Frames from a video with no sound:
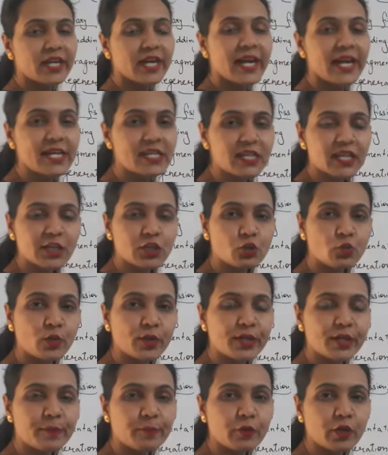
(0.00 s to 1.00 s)
asexual
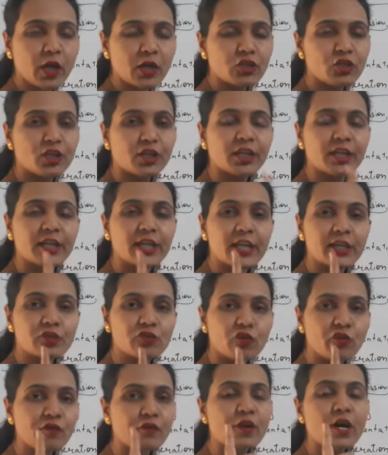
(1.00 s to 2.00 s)
reproduction in case
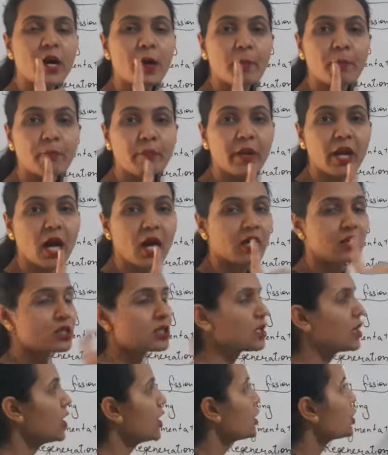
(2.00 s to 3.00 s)
of plants.
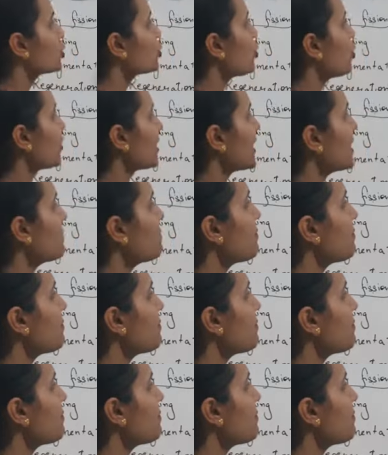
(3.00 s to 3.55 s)
So in